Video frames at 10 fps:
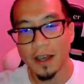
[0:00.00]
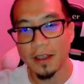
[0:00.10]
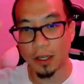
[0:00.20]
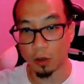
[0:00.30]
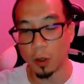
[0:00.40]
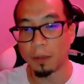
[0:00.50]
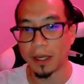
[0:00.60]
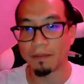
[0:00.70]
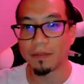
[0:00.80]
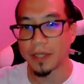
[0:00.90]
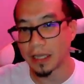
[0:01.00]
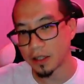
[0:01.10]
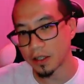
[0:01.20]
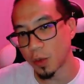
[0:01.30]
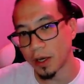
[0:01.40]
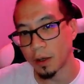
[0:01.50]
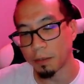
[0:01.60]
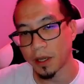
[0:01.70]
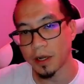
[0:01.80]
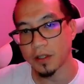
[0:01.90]
the grouping. Get the sweatier
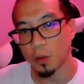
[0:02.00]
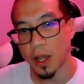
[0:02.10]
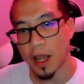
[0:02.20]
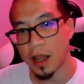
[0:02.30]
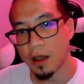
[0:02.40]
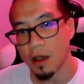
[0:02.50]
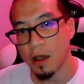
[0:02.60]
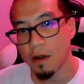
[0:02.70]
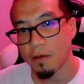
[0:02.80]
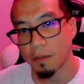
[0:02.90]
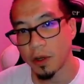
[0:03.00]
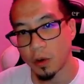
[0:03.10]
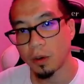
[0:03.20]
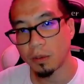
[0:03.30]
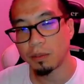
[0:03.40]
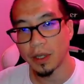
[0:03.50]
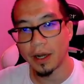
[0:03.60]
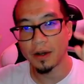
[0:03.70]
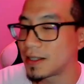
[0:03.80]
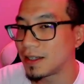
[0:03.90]
players away from the normal
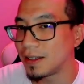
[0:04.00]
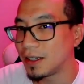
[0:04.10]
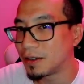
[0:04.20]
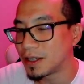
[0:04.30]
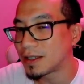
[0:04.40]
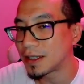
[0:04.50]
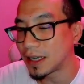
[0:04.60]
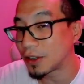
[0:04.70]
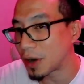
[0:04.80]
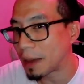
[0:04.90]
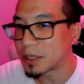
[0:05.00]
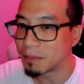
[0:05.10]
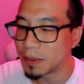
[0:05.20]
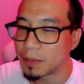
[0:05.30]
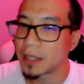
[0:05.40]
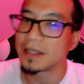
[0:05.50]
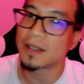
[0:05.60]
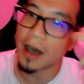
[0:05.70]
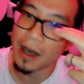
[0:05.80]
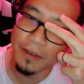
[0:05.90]
players. And, this is another option, Big Box,
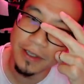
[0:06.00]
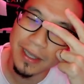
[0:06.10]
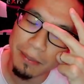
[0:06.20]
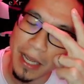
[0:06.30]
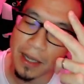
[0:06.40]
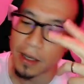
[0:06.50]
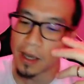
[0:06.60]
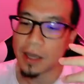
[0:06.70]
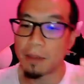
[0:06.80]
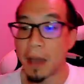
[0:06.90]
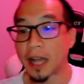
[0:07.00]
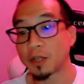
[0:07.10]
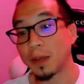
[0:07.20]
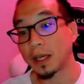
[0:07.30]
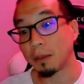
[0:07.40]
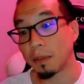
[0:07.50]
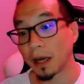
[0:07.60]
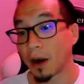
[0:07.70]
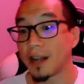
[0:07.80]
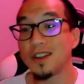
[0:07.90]
is obviously make the matchmaking
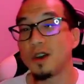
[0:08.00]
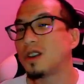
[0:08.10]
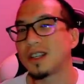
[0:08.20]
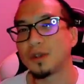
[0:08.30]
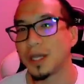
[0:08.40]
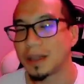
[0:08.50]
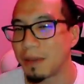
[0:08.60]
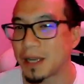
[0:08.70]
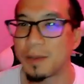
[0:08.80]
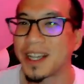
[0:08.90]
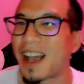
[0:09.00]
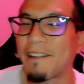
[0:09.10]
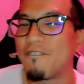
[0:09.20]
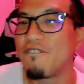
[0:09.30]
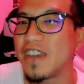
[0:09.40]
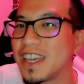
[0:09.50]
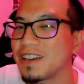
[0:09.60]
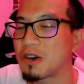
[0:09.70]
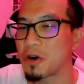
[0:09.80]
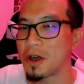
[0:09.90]
better. I know you can tweak the matchmaking. I can feel